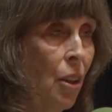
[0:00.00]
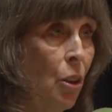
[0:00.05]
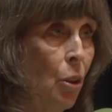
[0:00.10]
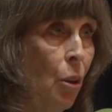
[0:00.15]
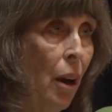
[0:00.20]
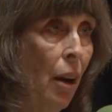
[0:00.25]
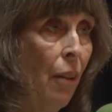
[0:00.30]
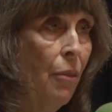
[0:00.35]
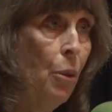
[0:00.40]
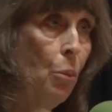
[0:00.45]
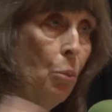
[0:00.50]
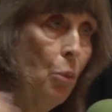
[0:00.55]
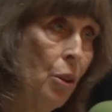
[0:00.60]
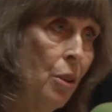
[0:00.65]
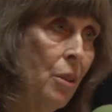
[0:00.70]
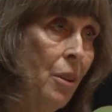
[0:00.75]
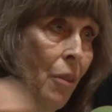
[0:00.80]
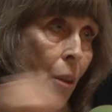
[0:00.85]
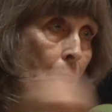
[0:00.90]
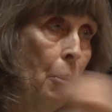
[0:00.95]
you have the
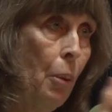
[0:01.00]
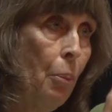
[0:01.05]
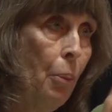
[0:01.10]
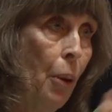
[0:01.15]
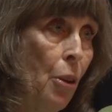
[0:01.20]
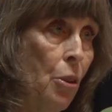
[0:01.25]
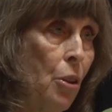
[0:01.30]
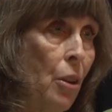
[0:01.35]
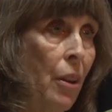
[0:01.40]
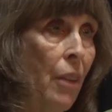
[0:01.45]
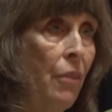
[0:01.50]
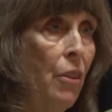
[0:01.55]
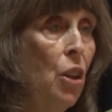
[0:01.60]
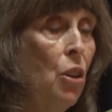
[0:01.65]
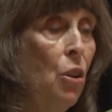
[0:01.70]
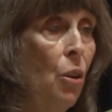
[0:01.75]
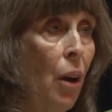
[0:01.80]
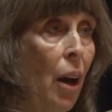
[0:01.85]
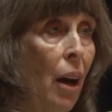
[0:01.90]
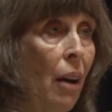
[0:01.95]
words of the proposal, and
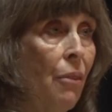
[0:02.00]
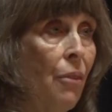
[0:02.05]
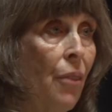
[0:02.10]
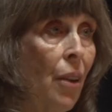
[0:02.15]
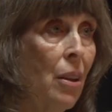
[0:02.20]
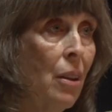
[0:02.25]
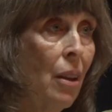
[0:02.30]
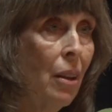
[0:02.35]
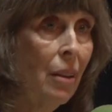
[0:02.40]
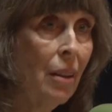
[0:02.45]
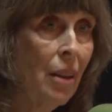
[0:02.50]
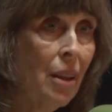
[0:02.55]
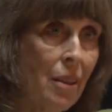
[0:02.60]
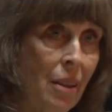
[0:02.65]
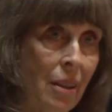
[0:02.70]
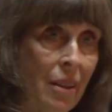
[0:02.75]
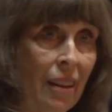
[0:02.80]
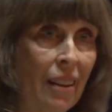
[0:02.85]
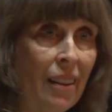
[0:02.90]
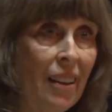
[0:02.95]
then you have
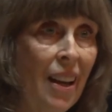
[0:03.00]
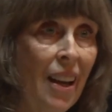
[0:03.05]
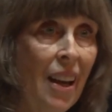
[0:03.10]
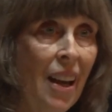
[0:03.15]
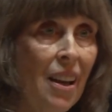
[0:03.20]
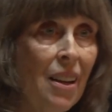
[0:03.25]
listed